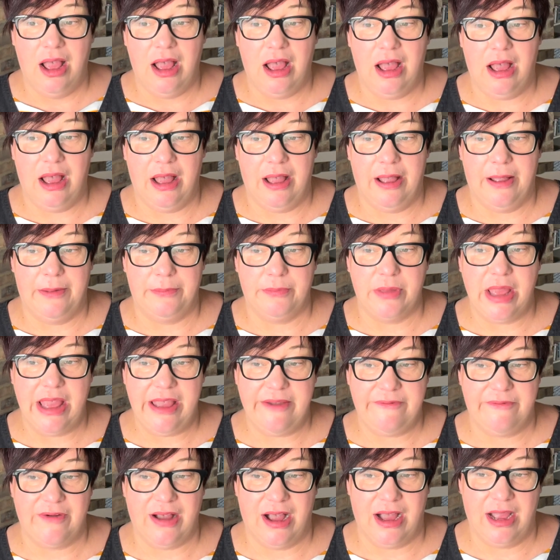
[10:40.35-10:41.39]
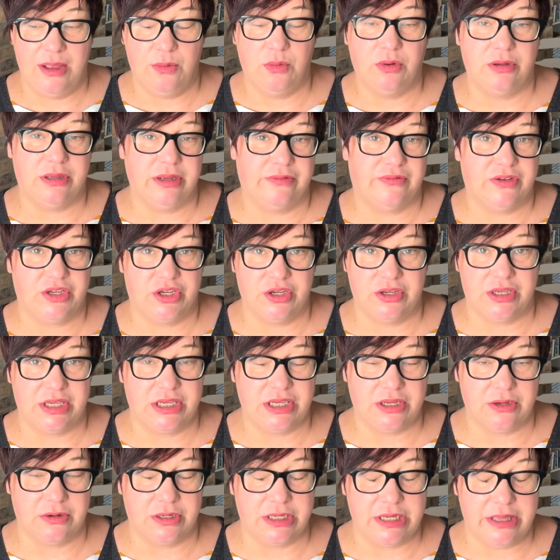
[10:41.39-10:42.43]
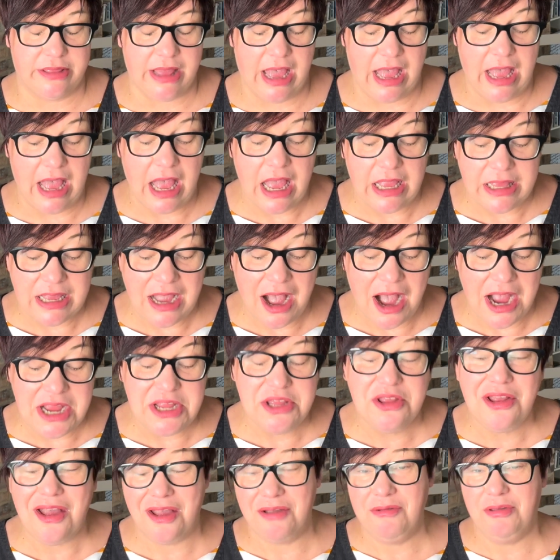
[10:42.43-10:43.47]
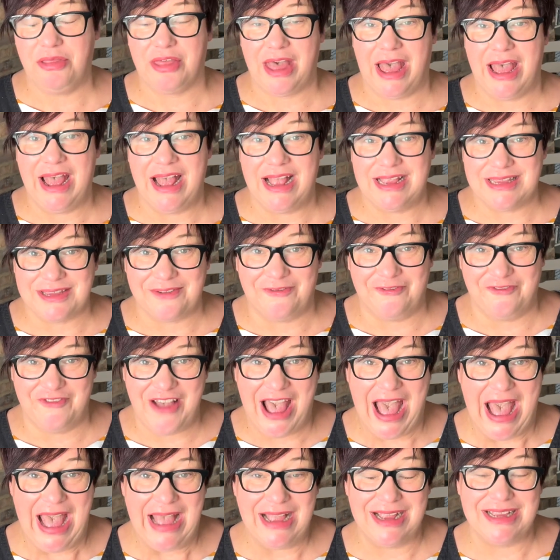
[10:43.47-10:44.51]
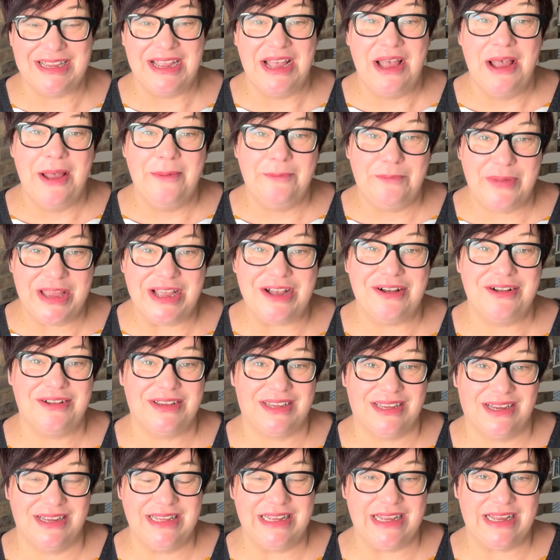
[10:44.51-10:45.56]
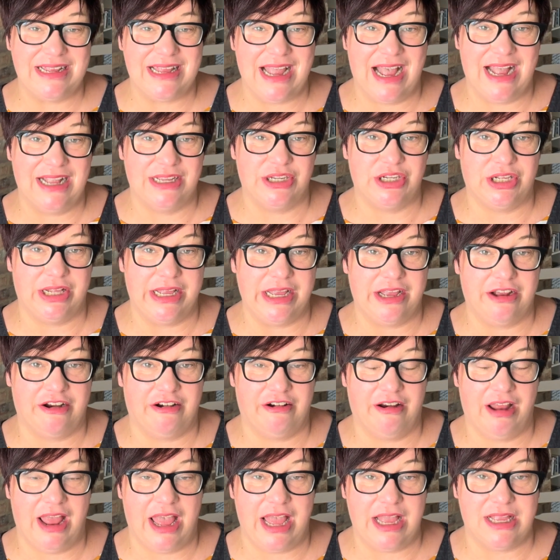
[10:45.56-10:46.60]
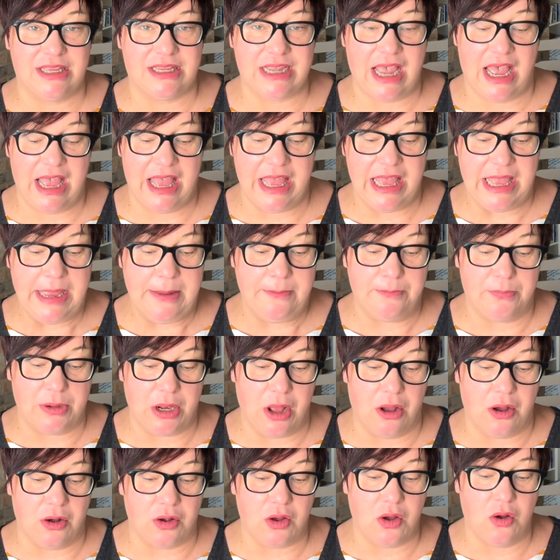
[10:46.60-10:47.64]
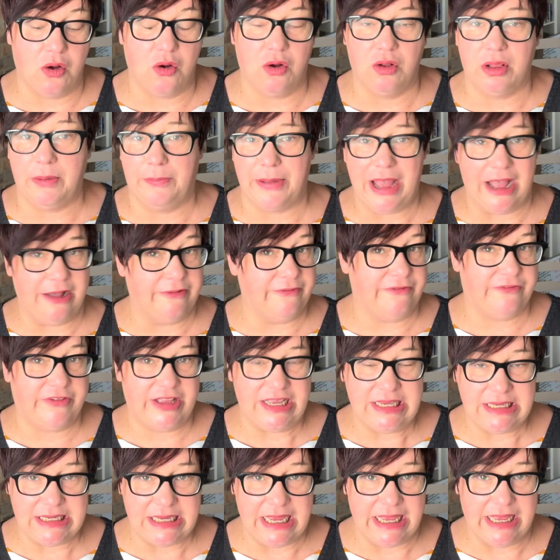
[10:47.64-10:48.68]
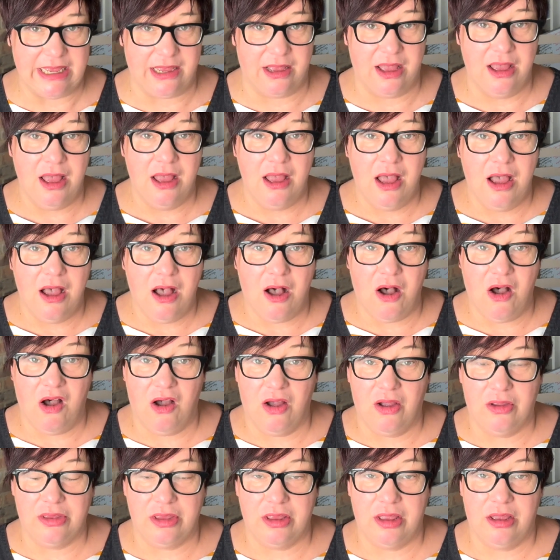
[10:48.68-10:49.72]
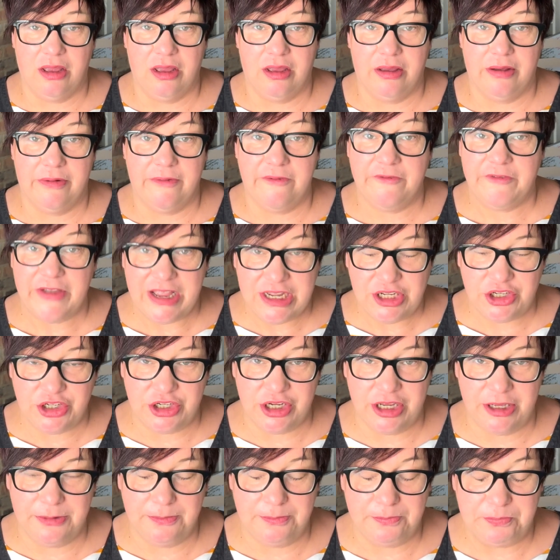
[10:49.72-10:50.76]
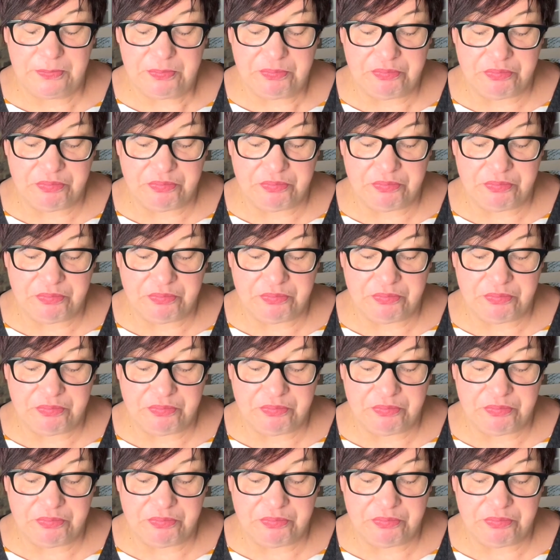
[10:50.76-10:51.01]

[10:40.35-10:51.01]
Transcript: if I would have just stuck to that. And I know that as a fact because I did actually create a blog all about feasting on fiction,